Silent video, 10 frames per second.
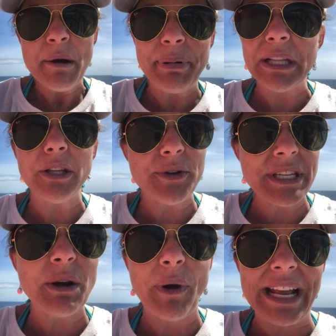But
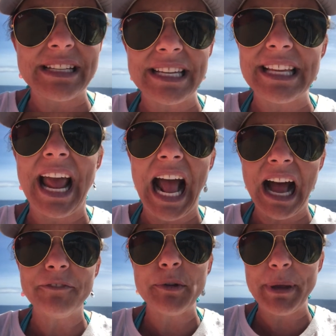losing weight doesn't
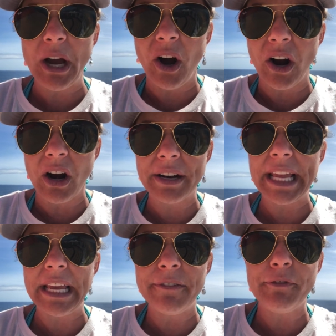have to be hard
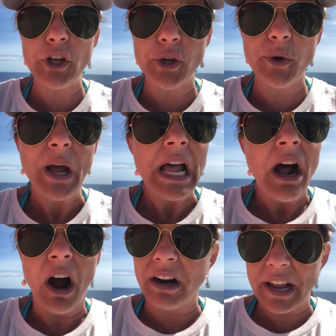if you
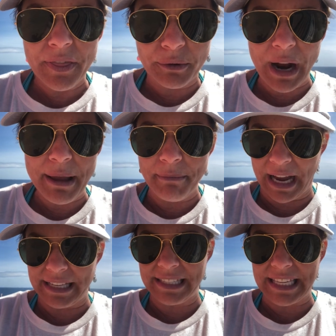are in the right
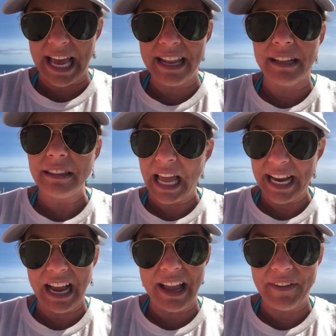mindset,
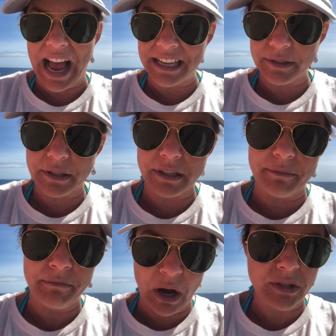like I've asked
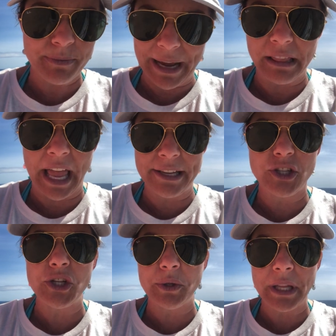most of my
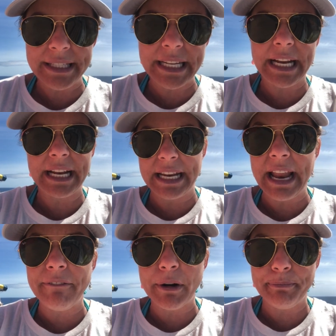clients to do, listening to
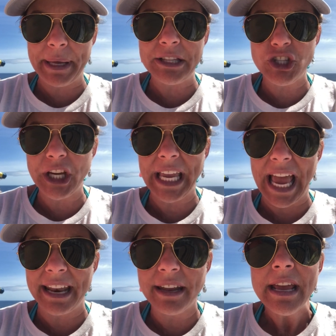Never Binge
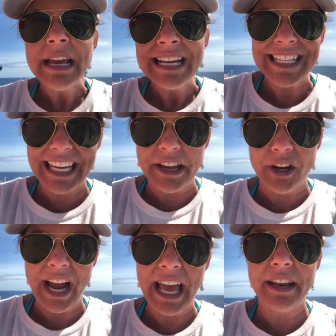Again to get
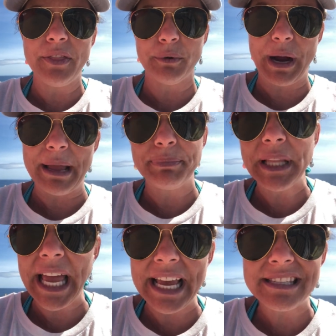your head in the right
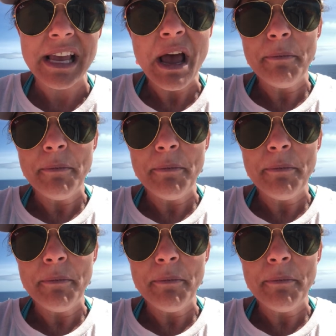place.